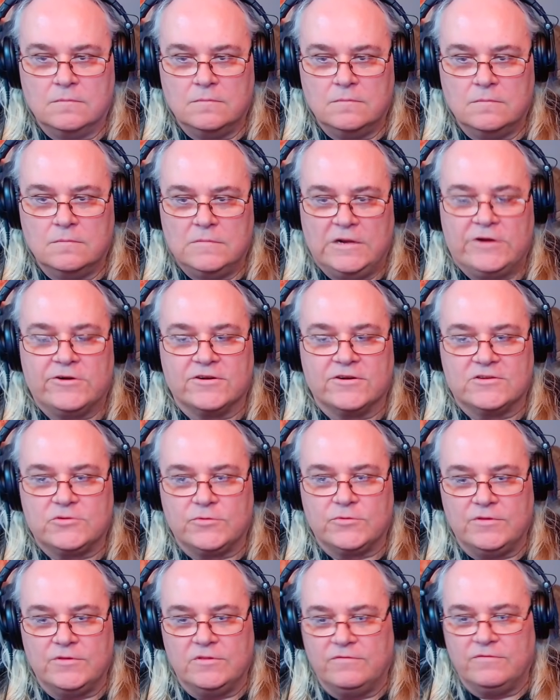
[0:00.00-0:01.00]
Lyrics
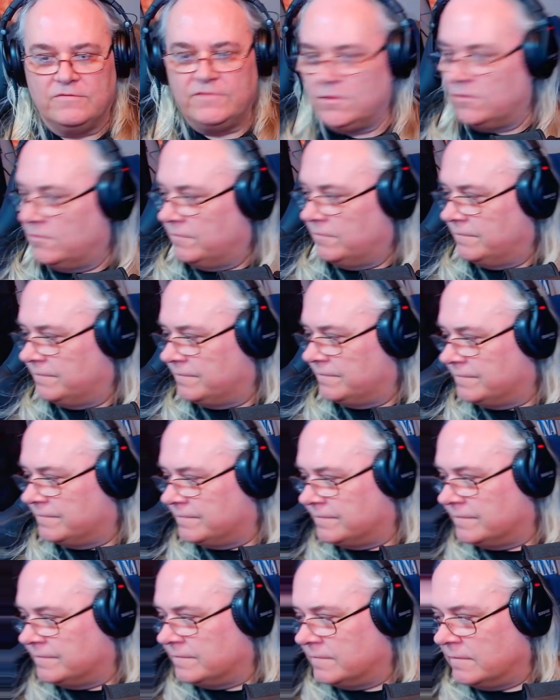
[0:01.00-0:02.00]
within the video,
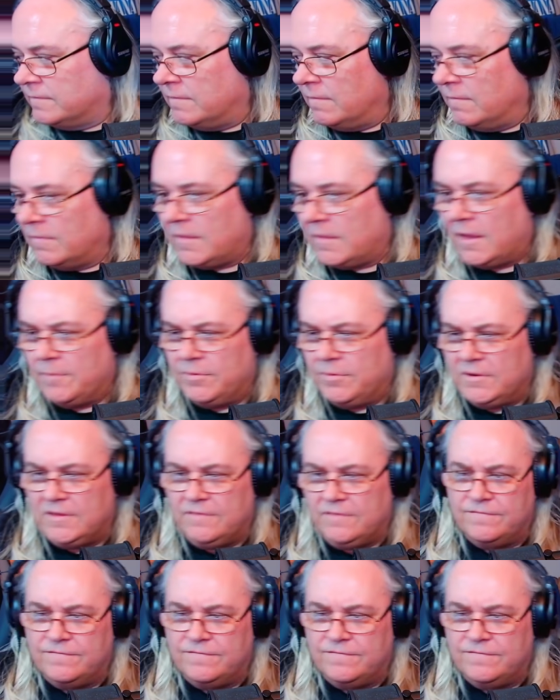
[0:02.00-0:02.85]
I believe.